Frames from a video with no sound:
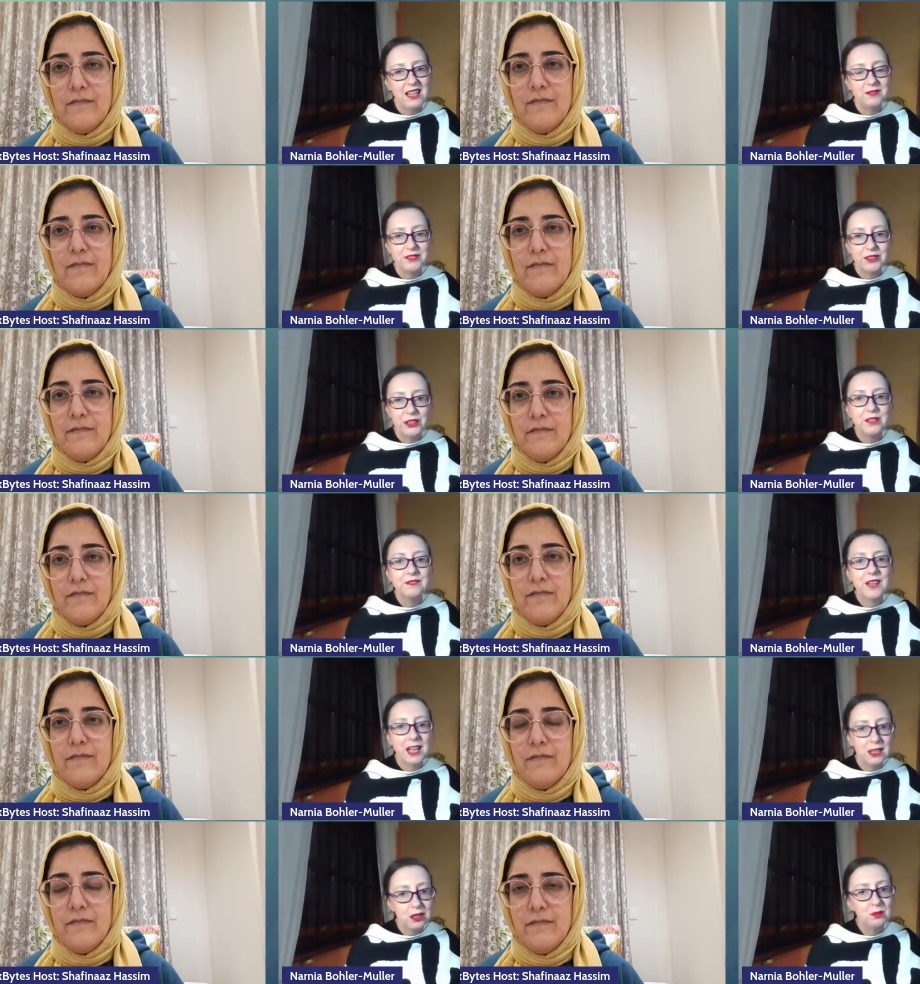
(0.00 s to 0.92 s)
Speaker 1: and very
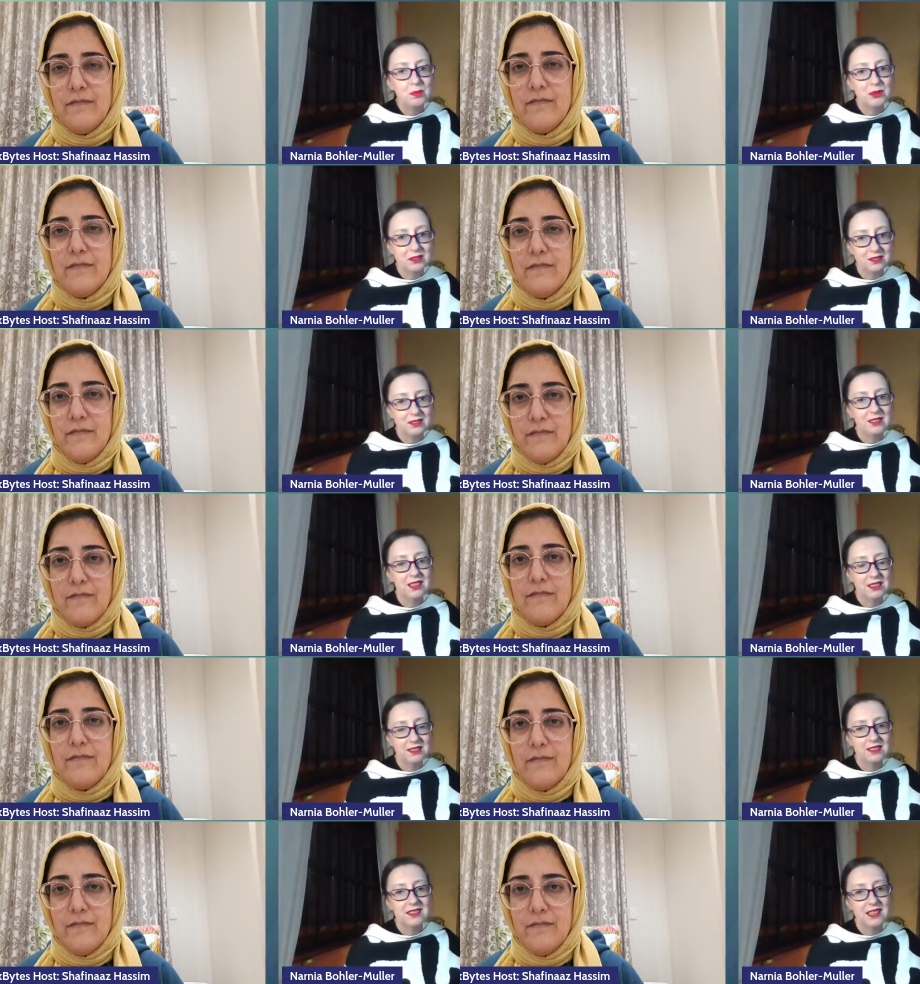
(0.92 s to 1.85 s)
valuable
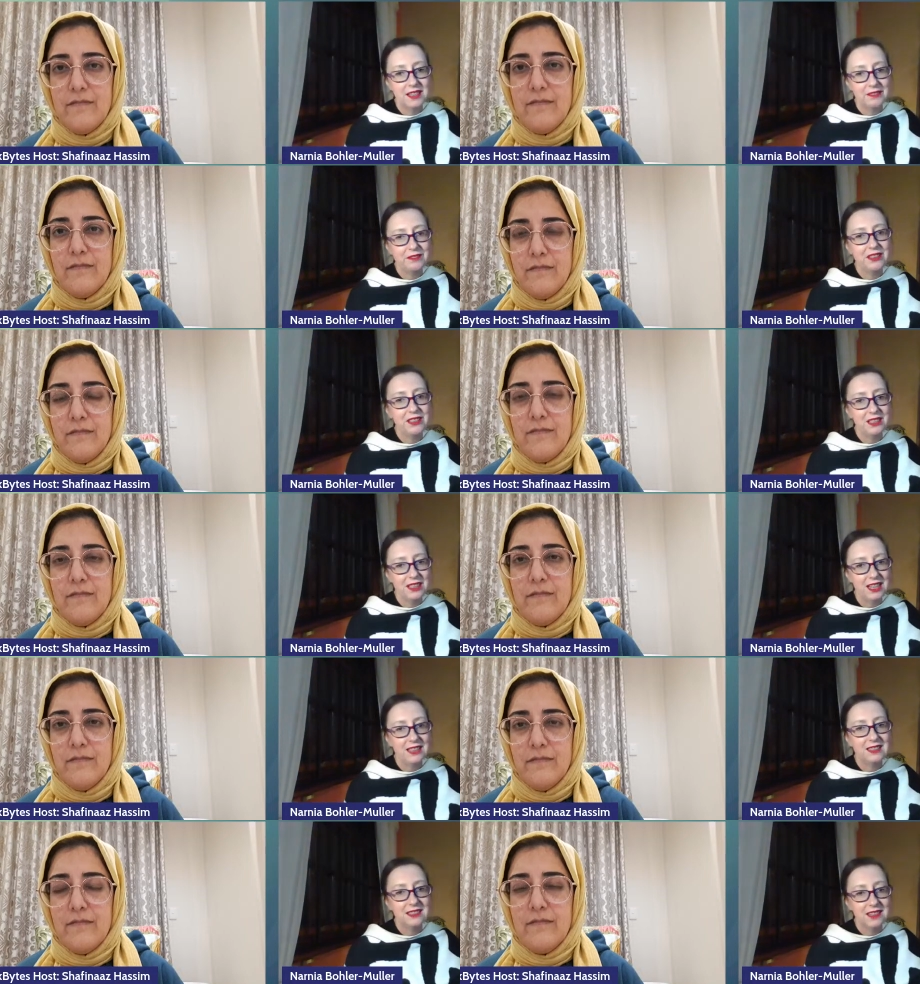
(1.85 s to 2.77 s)
in the South African
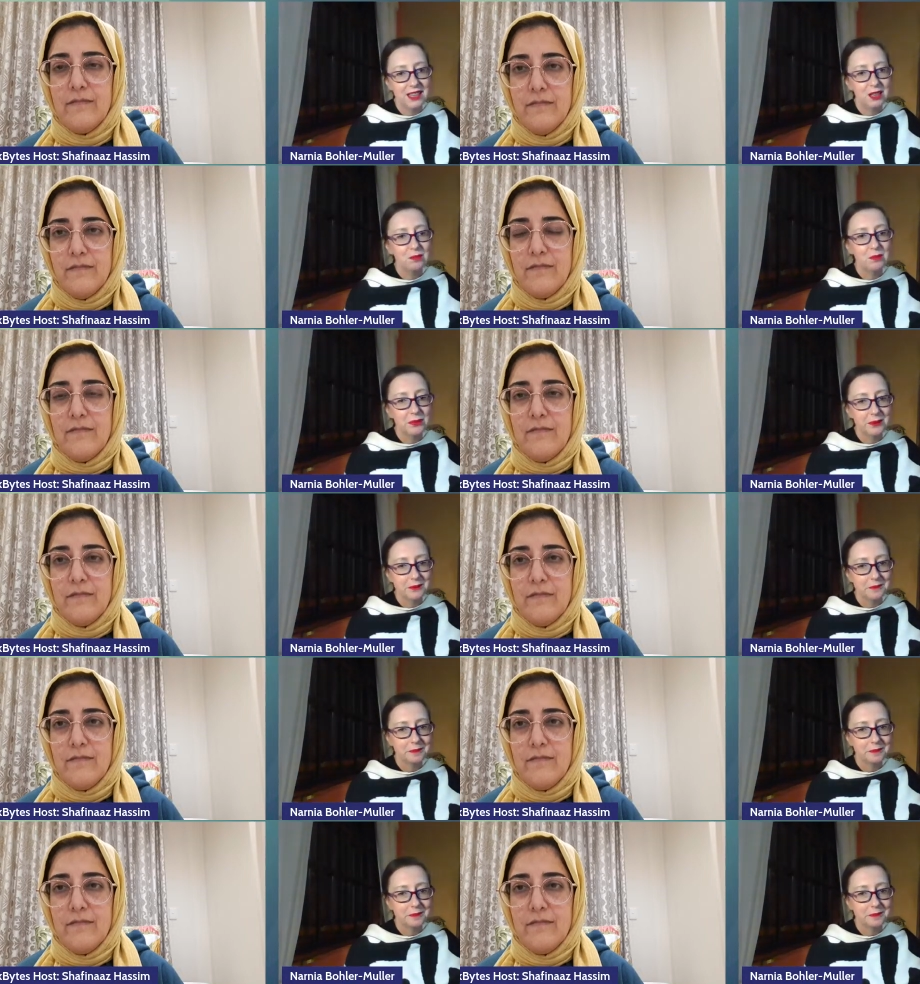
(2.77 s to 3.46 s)
landscape.